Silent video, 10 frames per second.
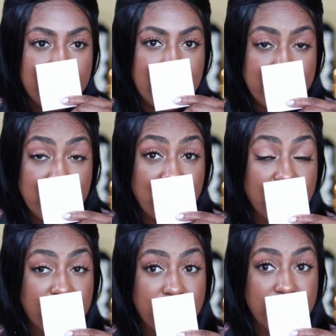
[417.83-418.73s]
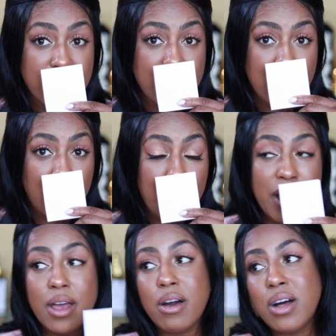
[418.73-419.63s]
This is good. Oh
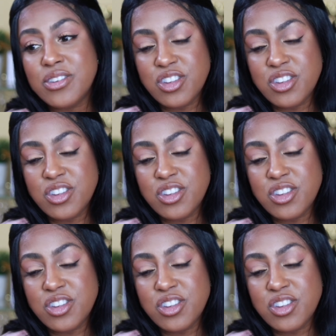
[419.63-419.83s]
my gosh,